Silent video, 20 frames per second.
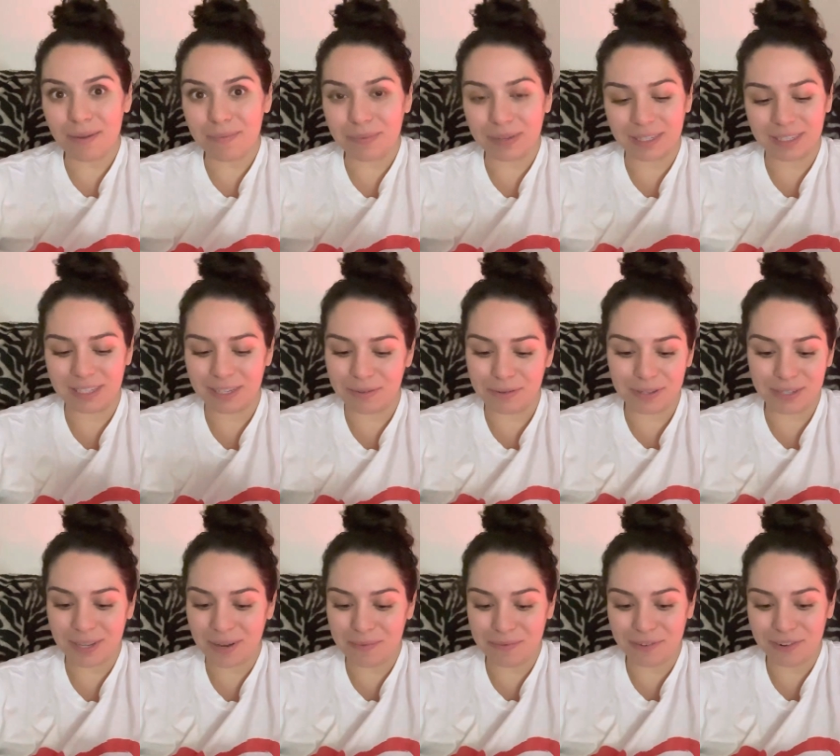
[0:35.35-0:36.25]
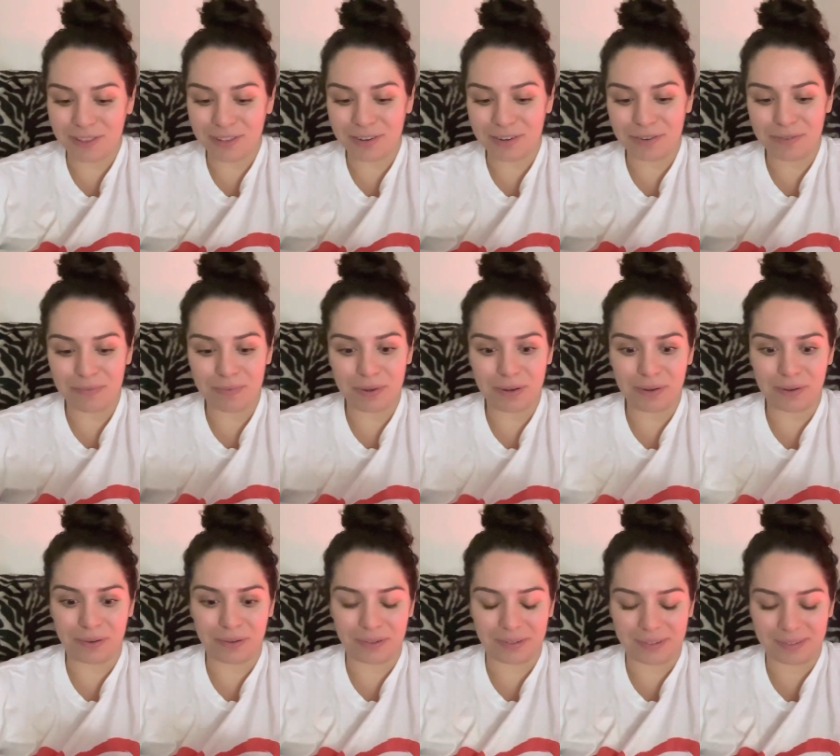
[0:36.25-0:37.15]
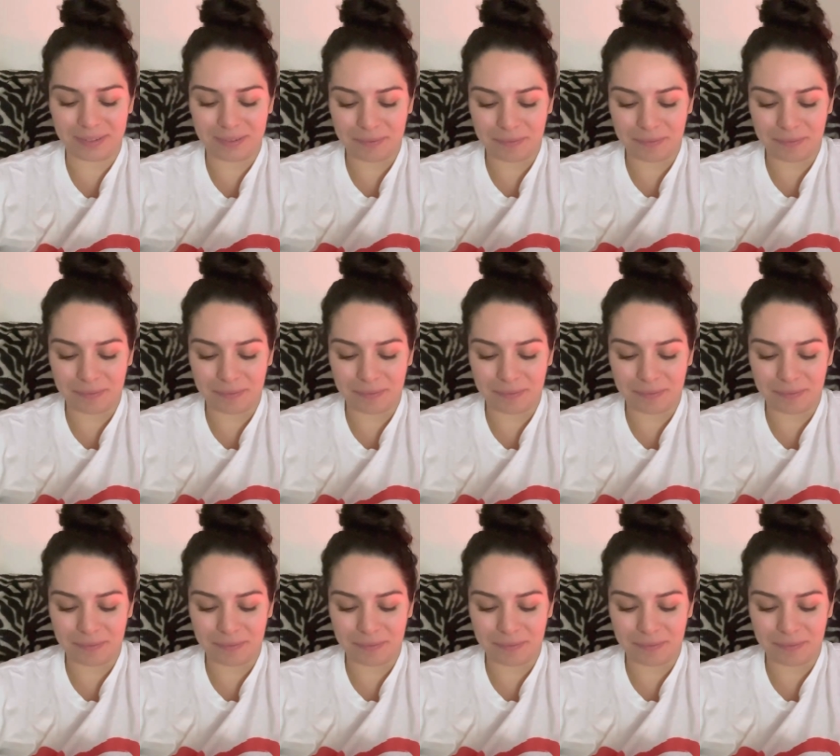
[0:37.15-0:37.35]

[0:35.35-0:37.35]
Let's see what's up for the new moon.